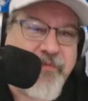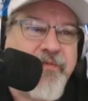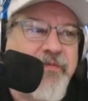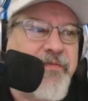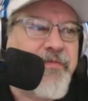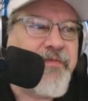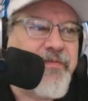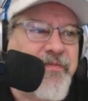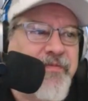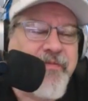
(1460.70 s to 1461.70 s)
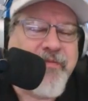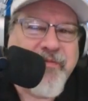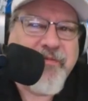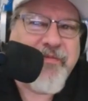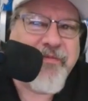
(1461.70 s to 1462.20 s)

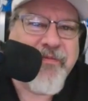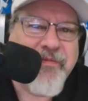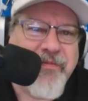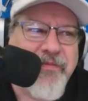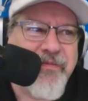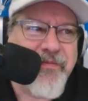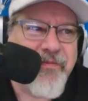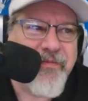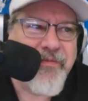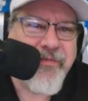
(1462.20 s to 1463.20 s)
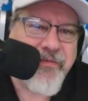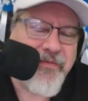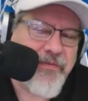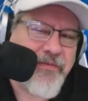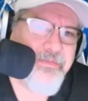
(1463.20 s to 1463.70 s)

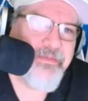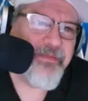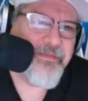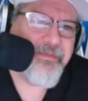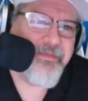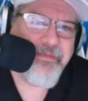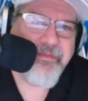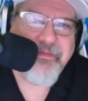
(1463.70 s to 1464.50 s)
(not speaking)